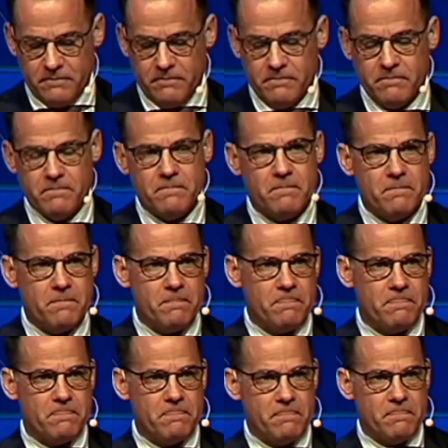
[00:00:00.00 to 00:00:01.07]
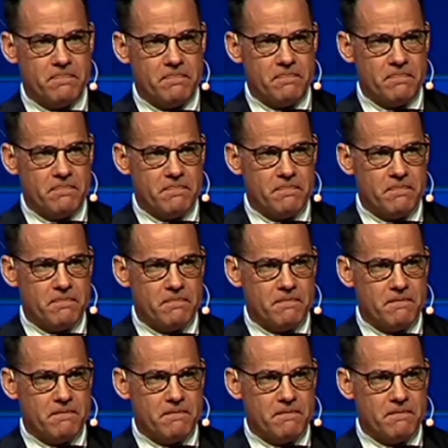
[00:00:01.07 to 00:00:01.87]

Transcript: Nothing is said.